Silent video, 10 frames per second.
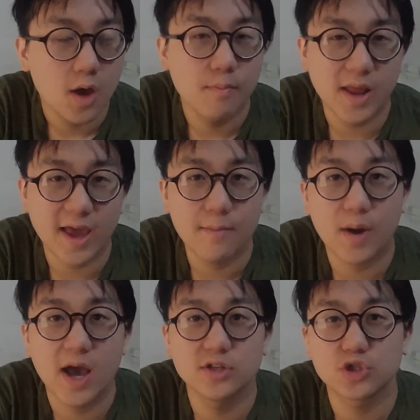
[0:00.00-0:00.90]
Bling
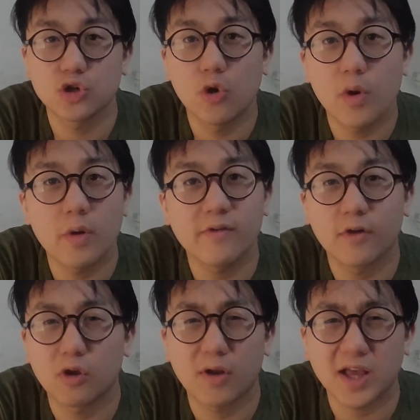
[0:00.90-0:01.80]
Empire is a show where we
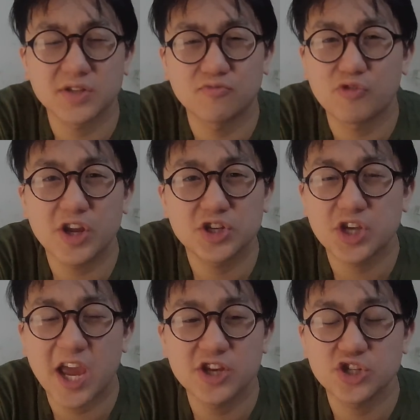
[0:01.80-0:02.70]
follow like some rich
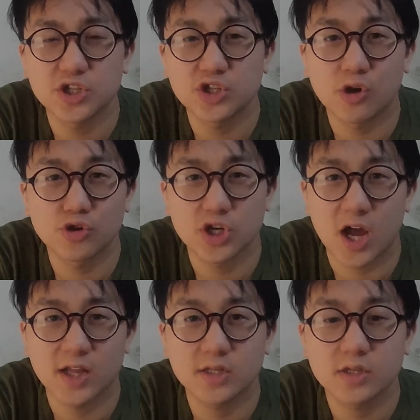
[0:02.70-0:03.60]
Asian
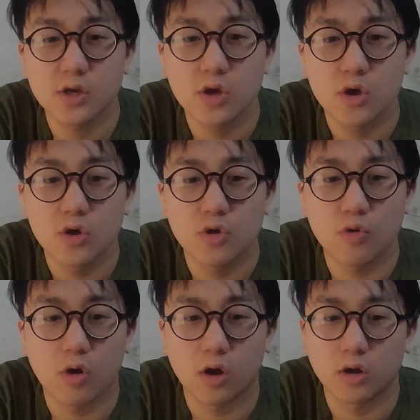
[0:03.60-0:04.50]
socialites
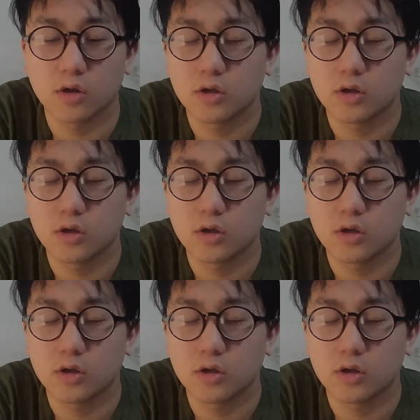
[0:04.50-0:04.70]
who are